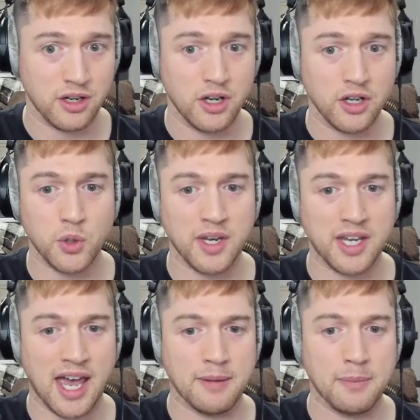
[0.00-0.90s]
So
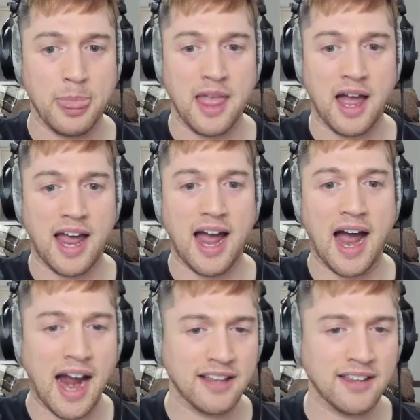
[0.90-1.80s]
again, I
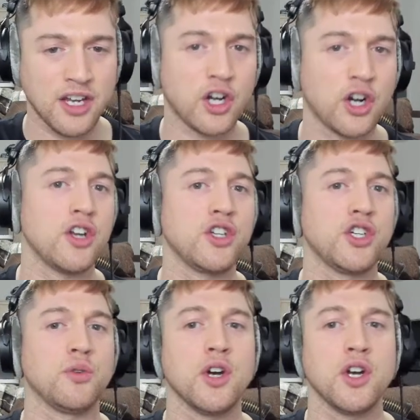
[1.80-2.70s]
highly encourage
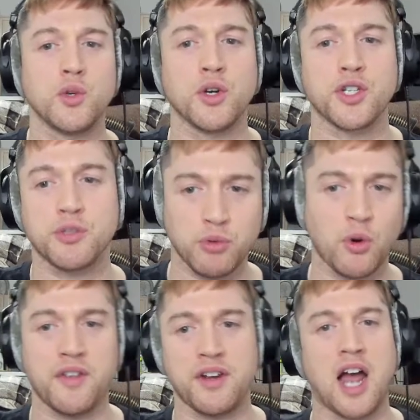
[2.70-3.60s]
you to
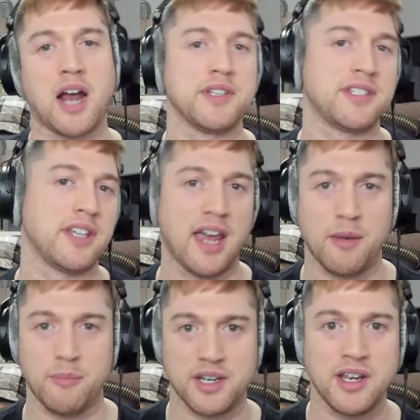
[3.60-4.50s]
explore the Nakhmanson
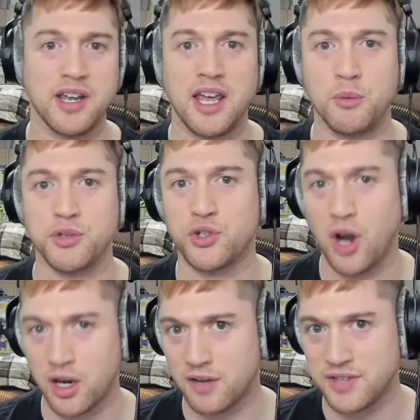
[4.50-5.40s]
Gambit. It was
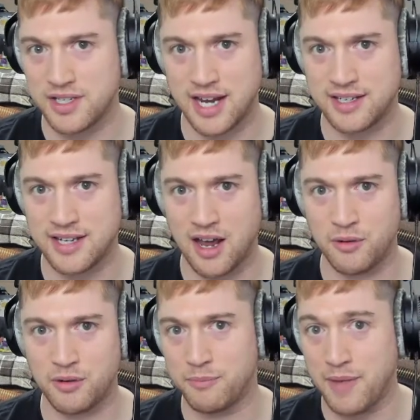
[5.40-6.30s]
strong enough to take
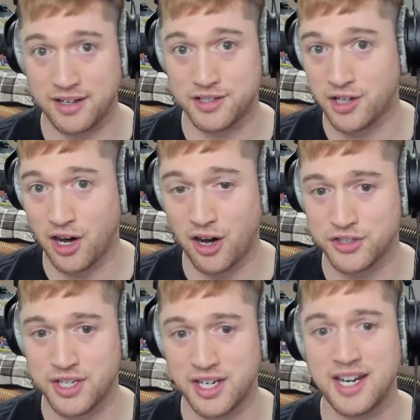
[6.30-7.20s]
down Magnus
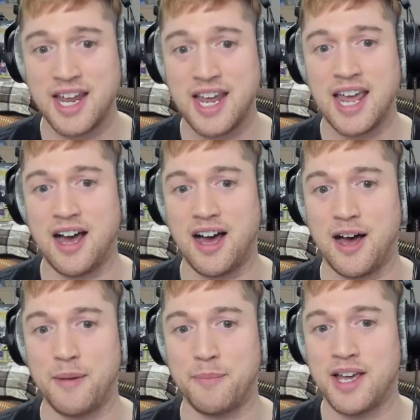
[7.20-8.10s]
Carlsen,
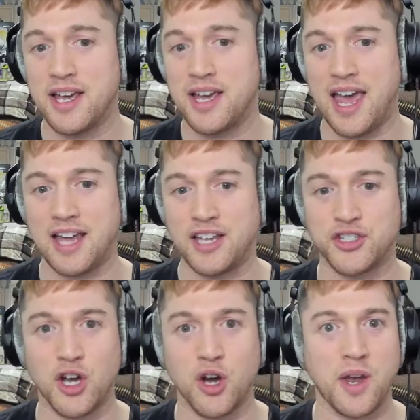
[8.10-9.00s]
um, and
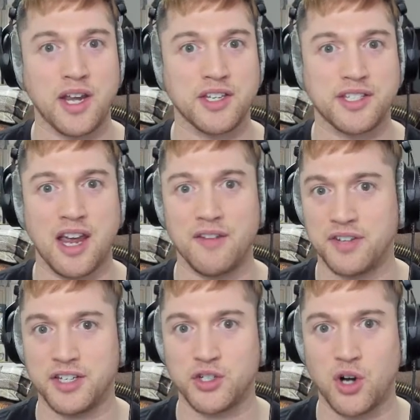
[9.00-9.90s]
so it is
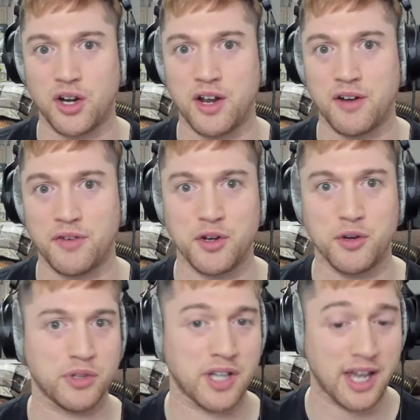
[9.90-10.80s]
definitely strong enough for you to
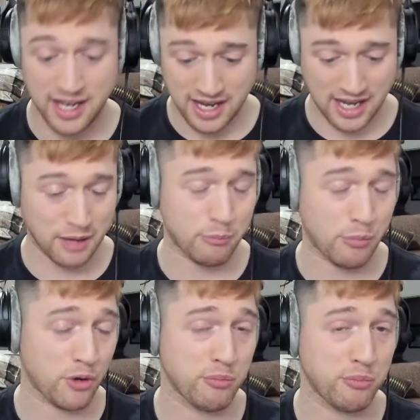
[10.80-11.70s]
play in
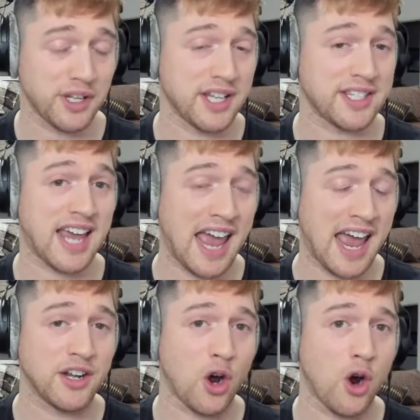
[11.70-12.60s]
both blitz
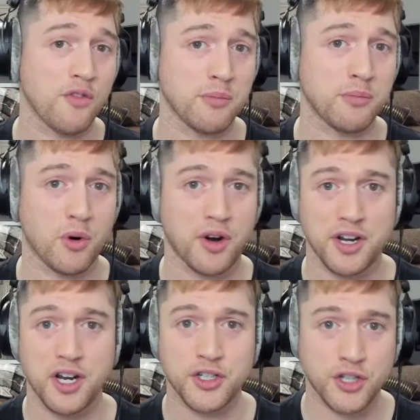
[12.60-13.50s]
and over the board
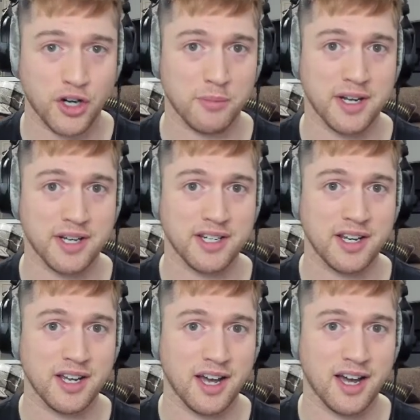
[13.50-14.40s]
tournament
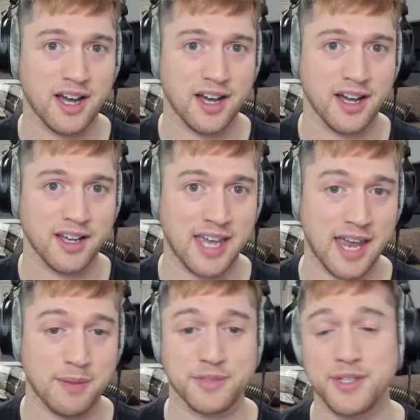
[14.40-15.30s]
uh,
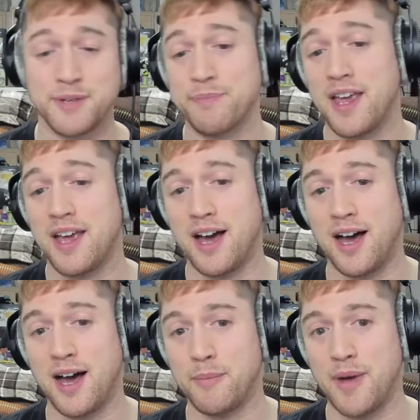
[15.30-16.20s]
games.
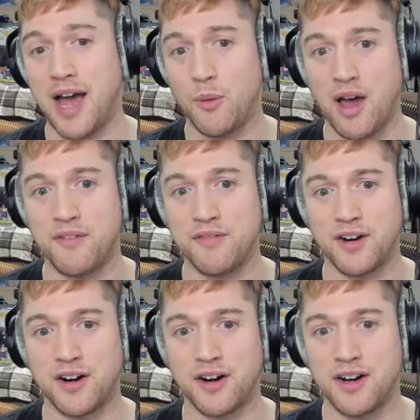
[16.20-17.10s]
Um,
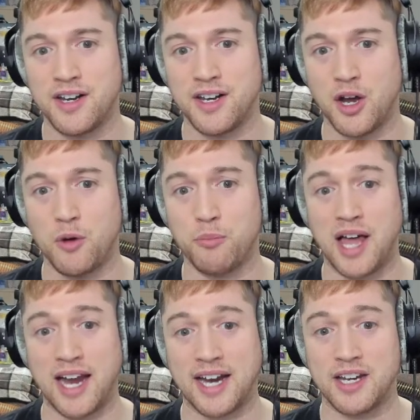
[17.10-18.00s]
however, you know,
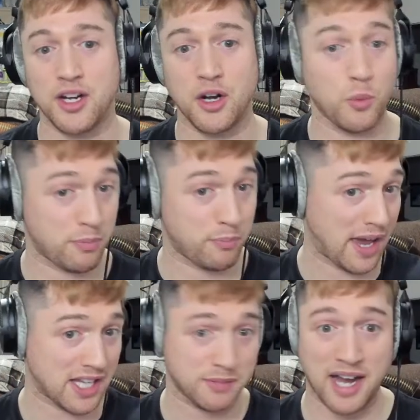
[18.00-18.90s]
black, you know, with
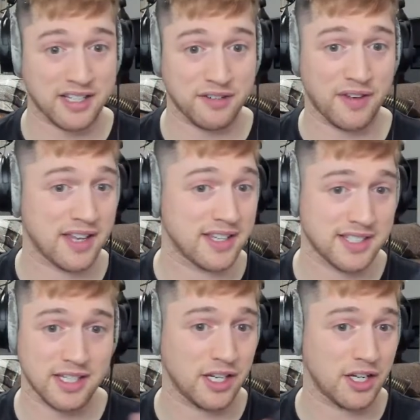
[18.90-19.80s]
best black defense,
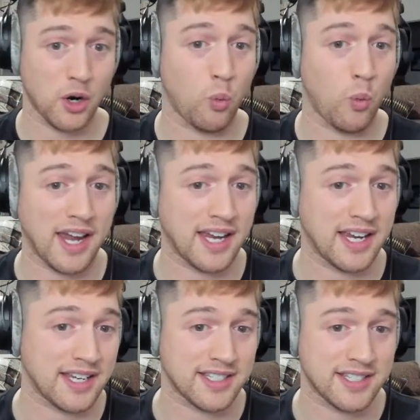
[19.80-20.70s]
you know, white
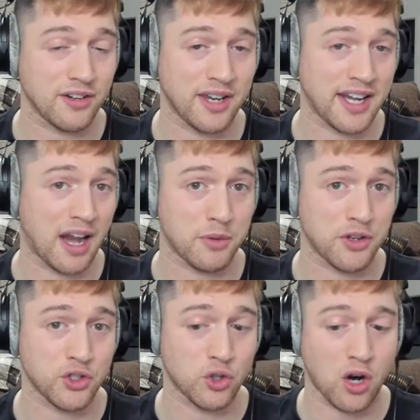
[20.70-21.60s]
can still get out with a
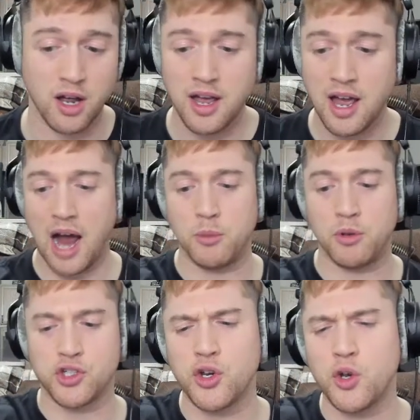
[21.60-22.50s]
draw. I will
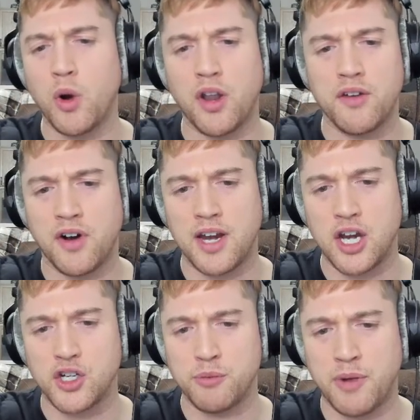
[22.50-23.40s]
show you one other
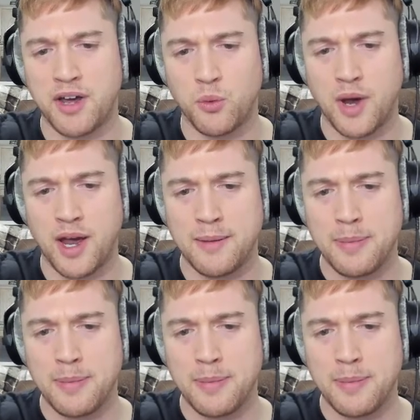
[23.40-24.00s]
variation, by the way.